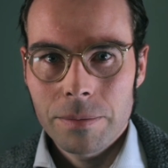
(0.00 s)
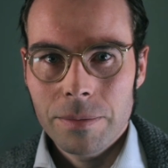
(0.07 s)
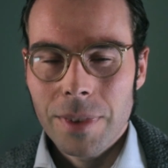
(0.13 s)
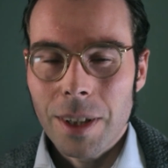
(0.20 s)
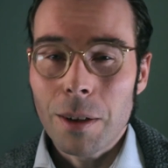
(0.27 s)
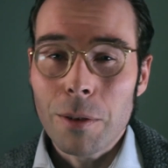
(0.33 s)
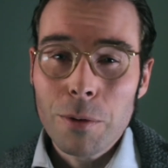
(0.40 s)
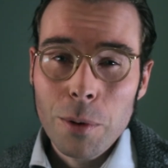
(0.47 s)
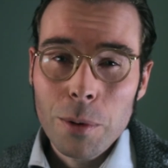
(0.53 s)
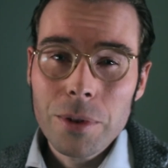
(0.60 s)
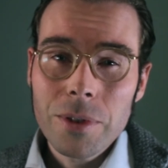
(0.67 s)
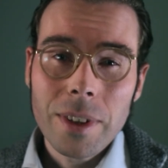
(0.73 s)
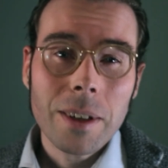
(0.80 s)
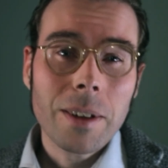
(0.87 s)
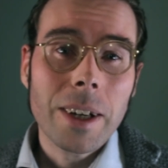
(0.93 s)
Now, of course,
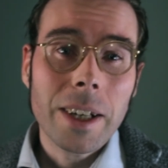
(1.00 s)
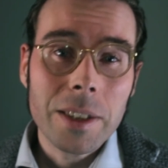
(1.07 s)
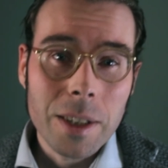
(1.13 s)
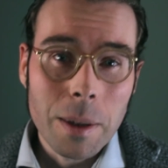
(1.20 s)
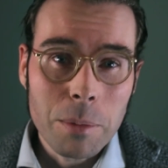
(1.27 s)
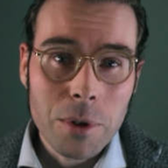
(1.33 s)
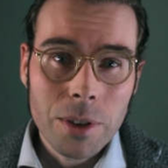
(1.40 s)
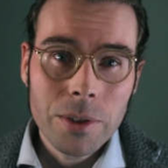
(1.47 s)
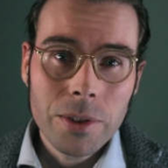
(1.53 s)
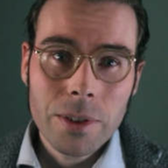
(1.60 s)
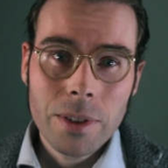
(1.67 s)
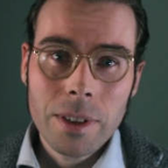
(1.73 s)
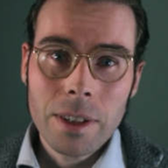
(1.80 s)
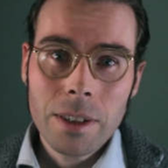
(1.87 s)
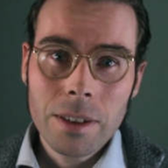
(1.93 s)
there are exceptions to
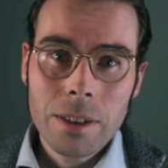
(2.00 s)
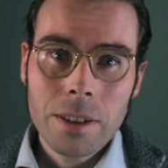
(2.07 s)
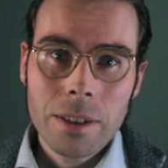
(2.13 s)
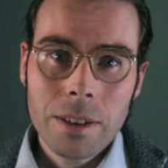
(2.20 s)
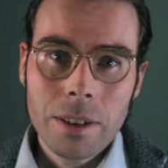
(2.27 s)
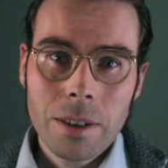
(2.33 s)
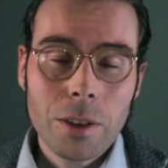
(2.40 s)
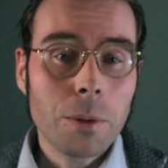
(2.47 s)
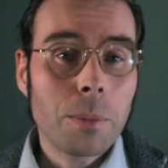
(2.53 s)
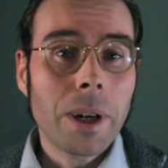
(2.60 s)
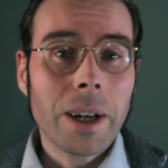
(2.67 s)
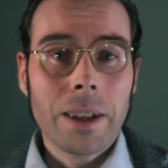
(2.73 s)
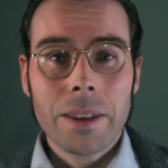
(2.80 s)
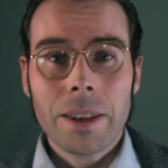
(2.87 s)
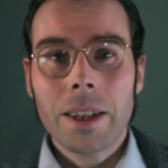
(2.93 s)
this. You
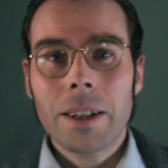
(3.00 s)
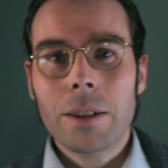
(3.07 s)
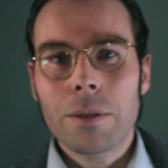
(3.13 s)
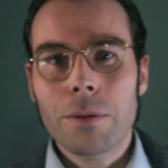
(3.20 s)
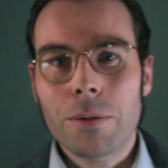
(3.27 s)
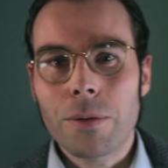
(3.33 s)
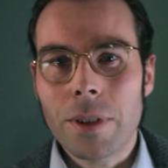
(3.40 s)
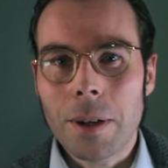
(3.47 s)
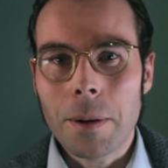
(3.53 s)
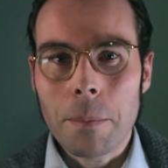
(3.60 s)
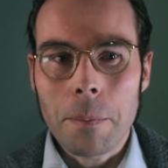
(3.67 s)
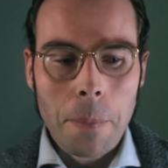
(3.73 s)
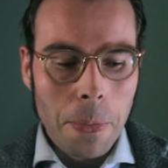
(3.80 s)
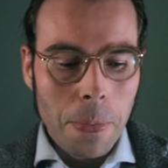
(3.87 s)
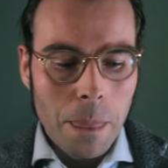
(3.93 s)
might think of
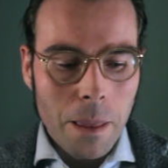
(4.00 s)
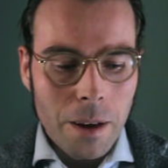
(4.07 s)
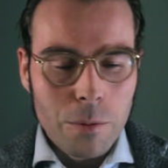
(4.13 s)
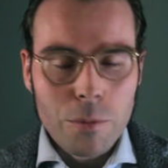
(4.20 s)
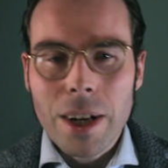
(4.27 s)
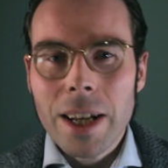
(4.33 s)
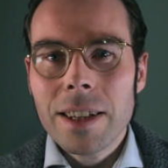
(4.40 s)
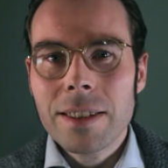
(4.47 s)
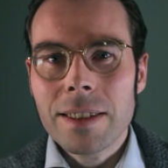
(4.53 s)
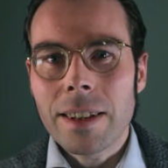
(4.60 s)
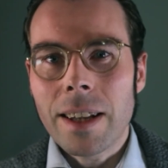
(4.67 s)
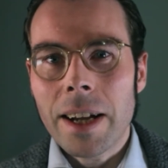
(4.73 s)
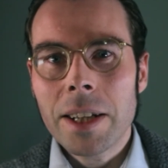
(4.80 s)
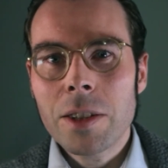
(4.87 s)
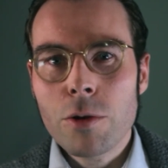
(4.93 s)
raised
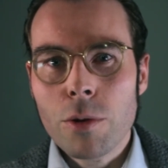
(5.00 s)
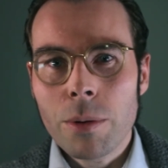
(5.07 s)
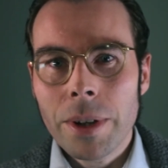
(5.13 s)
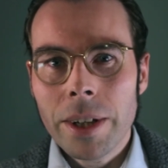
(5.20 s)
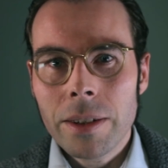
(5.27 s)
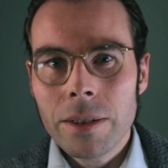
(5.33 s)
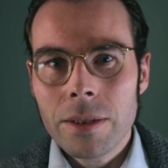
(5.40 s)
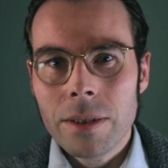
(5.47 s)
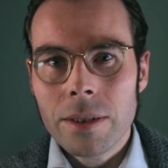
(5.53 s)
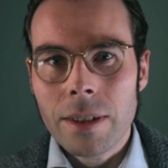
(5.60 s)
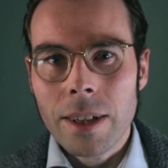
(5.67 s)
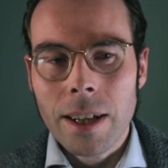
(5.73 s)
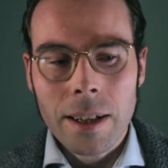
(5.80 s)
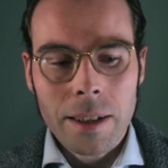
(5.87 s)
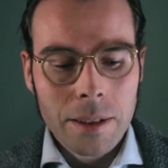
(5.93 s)
line drawings
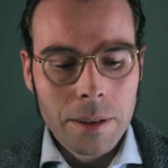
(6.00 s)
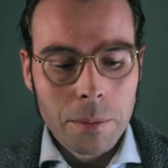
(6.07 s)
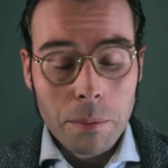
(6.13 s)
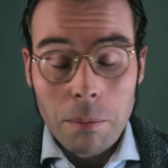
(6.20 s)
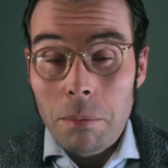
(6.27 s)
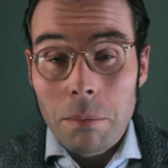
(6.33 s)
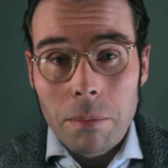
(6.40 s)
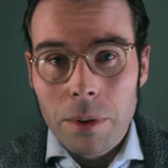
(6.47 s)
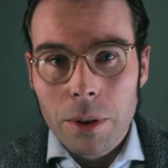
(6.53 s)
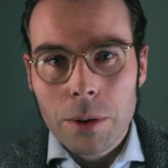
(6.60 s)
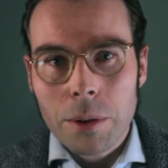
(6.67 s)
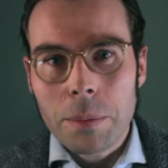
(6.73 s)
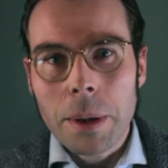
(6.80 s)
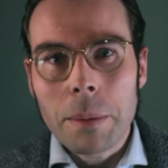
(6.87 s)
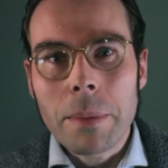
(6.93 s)
that
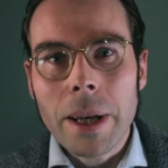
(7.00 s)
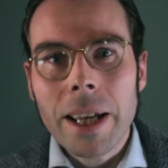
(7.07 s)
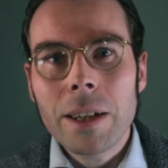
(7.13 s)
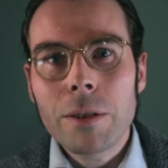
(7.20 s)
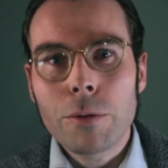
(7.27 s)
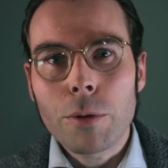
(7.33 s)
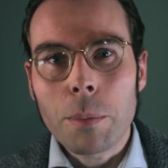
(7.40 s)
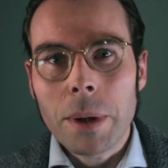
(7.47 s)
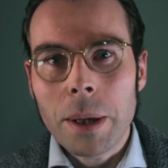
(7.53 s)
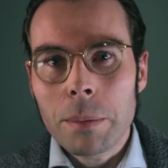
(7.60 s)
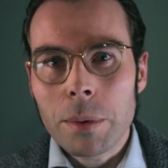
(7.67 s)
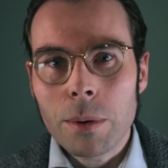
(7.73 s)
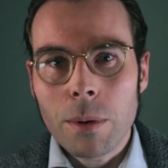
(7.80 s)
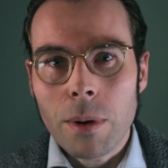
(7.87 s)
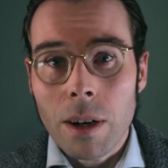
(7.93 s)
could be made for
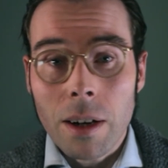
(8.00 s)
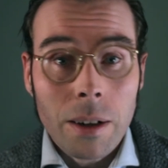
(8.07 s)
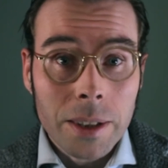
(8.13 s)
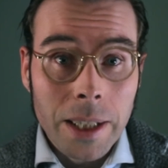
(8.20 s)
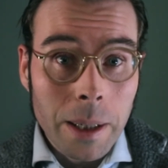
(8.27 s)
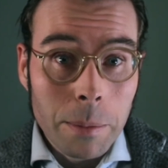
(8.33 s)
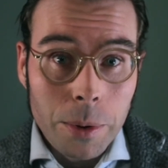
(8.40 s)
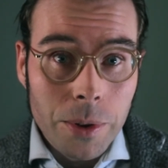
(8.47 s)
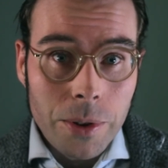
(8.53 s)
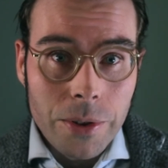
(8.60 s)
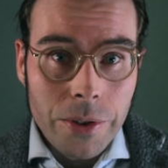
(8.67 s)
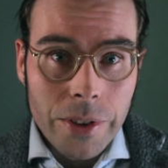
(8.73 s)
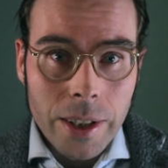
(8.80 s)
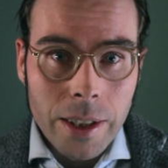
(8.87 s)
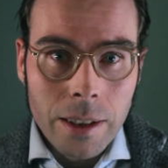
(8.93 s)
people who are unable to
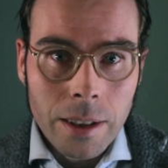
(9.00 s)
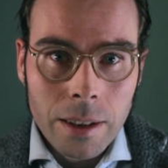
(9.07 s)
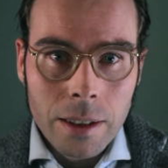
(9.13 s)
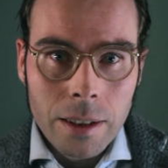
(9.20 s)
see.